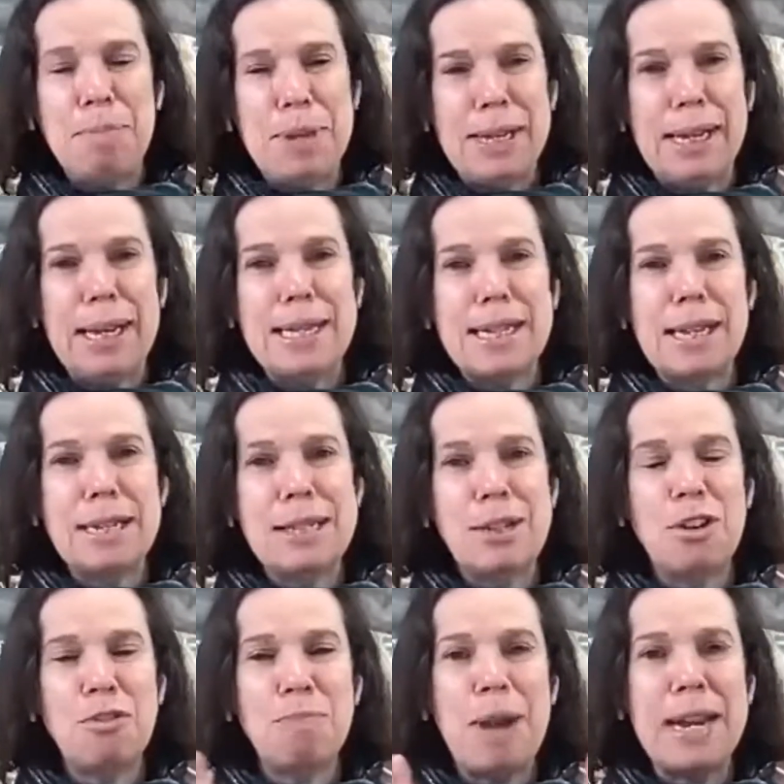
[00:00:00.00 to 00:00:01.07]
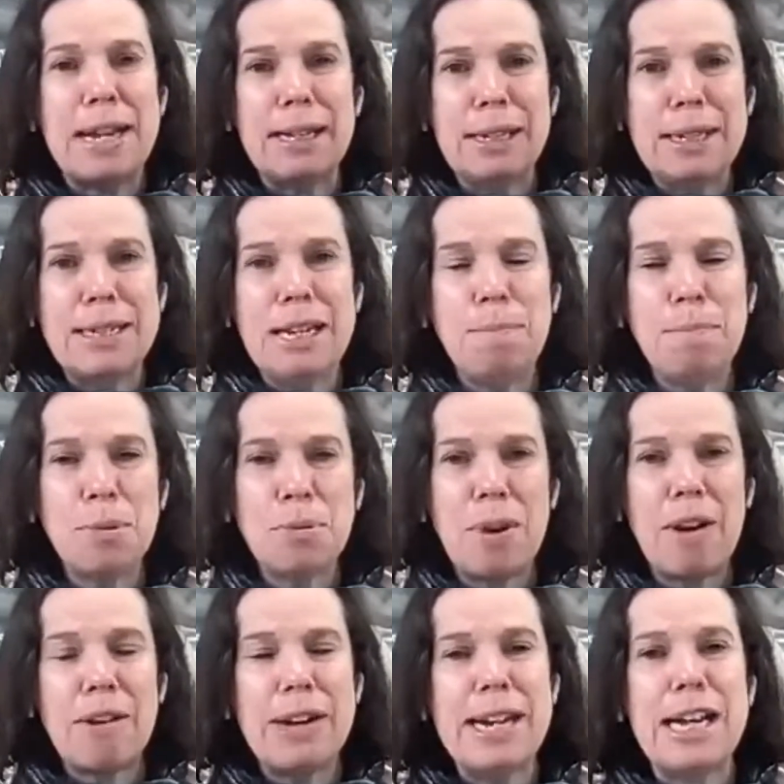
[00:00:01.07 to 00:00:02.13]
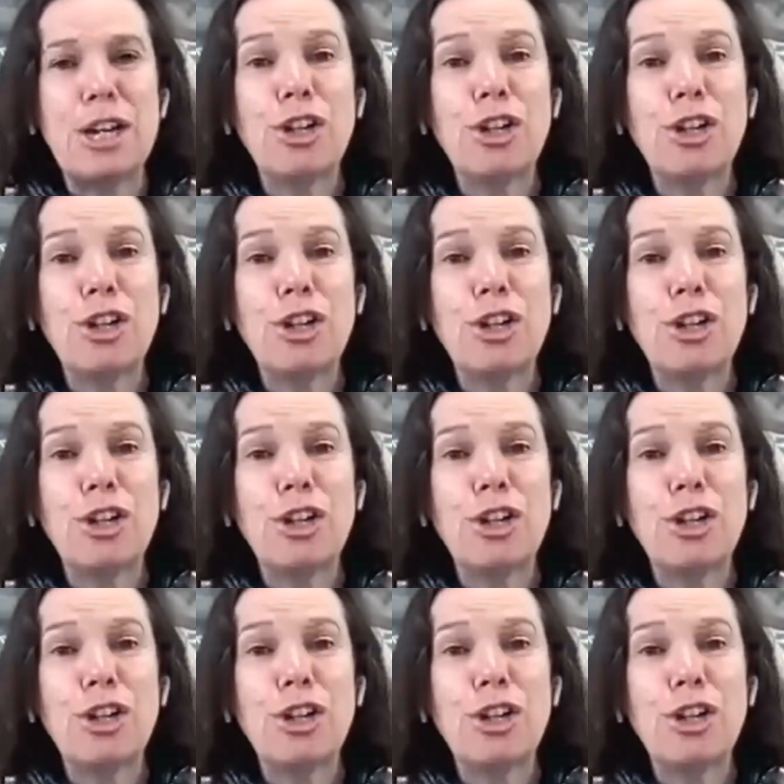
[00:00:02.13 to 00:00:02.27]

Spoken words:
pickets and sort of make a little temporary